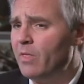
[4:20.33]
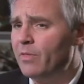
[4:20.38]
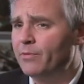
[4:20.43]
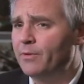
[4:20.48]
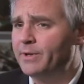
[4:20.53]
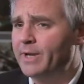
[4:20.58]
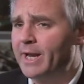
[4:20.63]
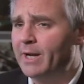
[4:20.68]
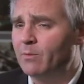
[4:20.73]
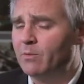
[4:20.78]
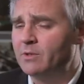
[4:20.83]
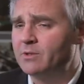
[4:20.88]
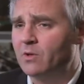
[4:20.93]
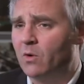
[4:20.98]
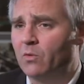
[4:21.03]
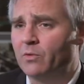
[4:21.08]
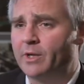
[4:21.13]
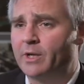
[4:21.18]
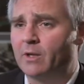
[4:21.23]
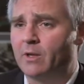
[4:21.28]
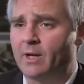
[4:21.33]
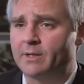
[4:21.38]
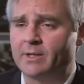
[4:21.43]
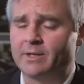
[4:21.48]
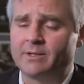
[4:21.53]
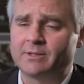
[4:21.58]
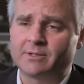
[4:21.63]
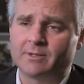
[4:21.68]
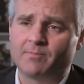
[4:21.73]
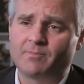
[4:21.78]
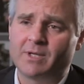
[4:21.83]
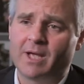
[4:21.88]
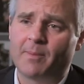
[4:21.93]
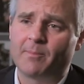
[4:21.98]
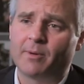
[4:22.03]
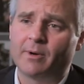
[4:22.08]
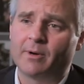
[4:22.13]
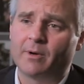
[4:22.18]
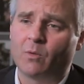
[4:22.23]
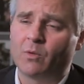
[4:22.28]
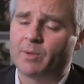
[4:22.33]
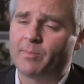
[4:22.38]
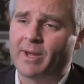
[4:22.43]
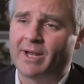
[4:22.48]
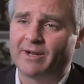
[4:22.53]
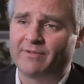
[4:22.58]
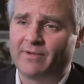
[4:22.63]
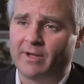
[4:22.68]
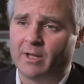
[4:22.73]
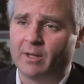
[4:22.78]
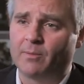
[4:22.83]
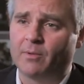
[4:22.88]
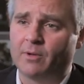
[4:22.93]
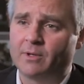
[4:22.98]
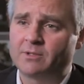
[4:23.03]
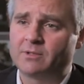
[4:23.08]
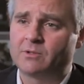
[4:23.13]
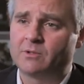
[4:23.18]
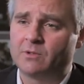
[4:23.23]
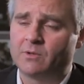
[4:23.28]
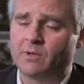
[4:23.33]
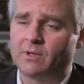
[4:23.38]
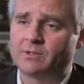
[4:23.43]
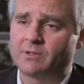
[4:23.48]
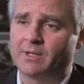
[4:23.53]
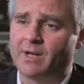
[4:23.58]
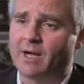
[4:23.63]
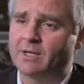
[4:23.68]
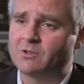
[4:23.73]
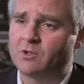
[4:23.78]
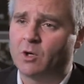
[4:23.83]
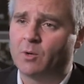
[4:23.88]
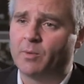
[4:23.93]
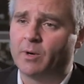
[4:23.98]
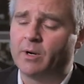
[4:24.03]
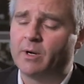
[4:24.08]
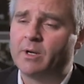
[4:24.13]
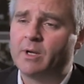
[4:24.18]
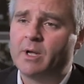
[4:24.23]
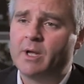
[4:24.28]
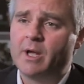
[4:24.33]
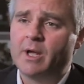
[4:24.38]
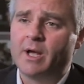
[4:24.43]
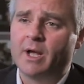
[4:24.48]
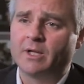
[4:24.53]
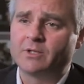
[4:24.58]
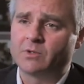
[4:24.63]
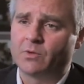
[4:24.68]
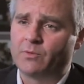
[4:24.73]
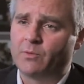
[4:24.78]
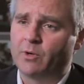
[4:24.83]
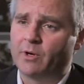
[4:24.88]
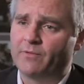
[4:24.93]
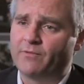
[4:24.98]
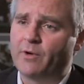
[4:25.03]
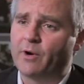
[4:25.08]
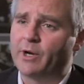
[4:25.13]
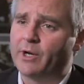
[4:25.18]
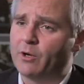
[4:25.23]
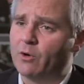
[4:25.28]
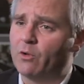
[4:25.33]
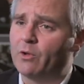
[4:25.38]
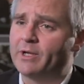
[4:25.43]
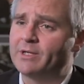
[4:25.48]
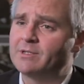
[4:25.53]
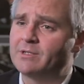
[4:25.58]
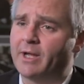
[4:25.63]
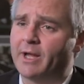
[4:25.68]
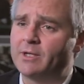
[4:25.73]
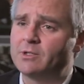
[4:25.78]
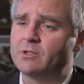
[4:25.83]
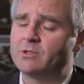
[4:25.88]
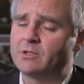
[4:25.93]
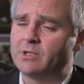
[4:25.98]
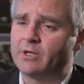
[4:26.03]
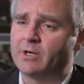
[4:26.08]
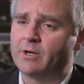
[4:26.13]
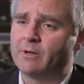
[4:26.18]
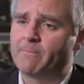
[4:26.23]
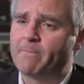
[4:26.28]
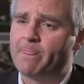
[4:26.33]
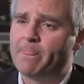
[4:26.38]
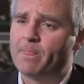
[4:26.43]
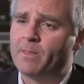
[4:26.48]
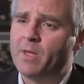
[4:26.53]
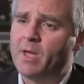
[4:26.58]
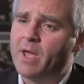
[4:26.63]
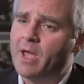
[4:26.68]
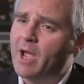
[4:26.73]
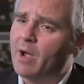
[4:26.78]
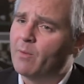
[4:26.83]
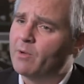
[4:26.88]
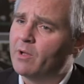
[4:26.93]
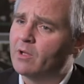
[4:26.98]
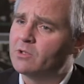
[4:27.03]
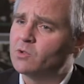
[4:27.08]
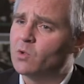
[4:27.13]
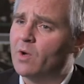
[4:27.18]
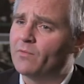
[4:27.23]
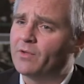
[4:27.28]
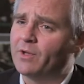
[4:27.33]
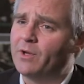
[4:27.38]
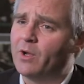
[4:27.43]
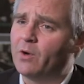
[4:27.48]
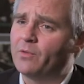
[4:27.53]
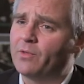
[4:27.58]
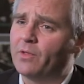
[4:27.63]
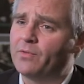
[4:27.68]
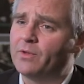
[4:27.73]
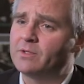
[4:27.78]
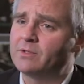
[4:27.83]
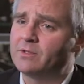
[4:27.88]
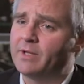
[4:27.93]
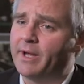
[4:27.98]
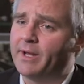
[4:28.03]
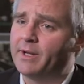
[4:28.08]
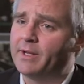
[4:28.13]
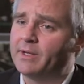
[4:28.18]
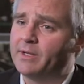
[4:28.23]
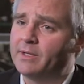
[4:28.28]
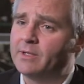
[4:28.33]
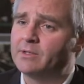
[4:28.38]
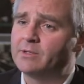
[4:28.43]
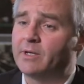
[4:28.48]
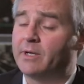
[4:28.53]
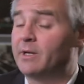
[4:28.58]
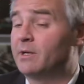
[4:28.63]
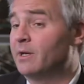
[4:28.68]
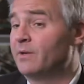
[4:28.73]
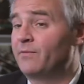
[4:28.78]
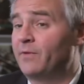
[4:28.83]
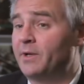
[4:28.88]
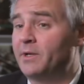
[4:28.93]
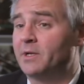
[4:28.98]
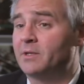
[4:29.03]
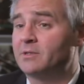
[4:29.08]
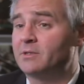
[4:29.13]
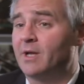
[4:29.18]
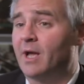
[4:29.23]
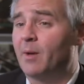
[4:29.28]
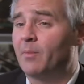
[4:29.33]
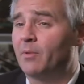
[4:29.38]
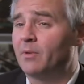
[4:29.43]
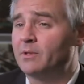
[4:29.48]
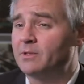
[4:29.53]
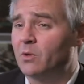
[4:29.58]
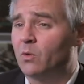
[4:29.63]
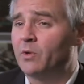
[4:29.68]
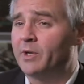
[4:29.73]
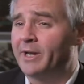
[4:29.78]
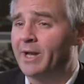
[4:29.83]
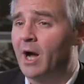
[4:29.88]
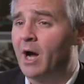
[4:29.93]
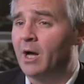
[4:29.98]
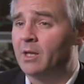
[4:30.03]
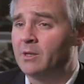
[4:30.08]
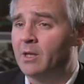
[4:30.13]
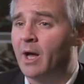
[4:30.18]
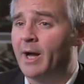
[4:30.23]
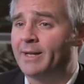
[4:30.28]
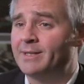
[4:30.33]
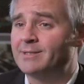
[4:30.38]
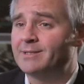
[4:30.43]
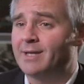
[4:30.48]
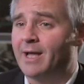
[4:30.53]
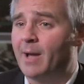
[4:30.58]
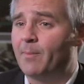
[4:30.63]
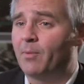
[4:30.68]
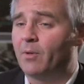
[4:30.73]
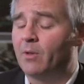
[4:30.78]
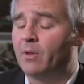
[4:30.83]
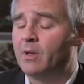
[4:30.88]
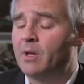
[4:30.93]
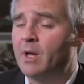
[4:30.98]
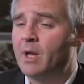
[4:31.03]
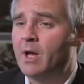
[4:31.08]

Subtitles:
The data was only collected in September, only made available to us in October. And so we're at very early stages here. And we also have to note that this data is a convenient sample. It's only an online sample.